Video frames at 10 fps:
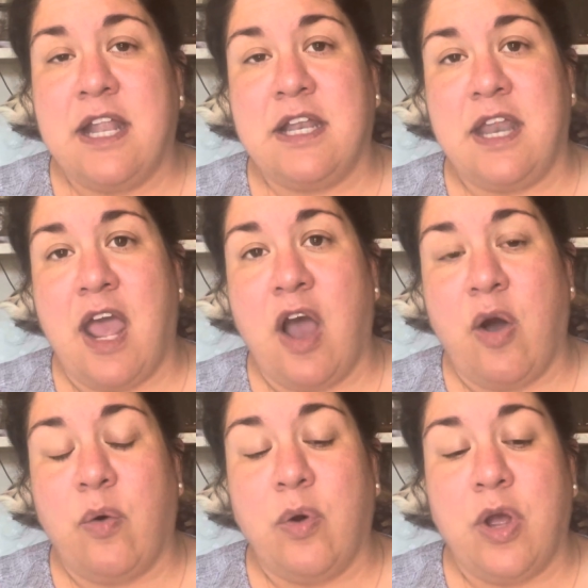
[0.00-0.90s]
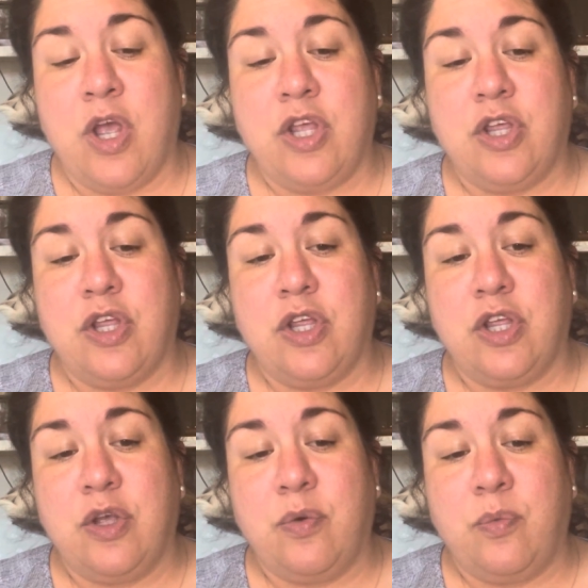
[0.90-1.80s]
Now,
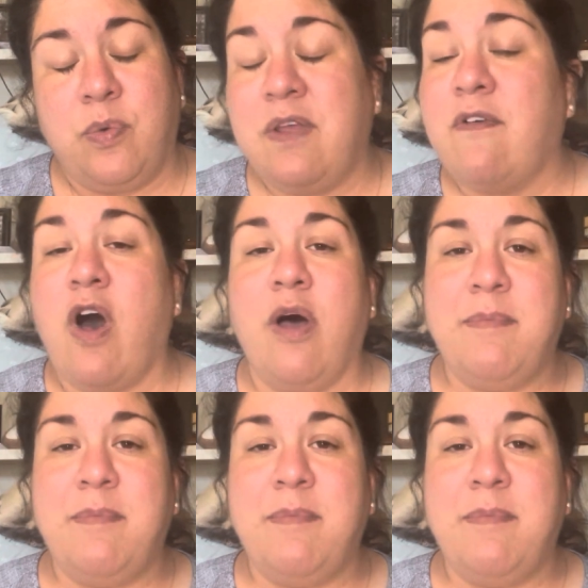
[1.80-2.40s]
we've all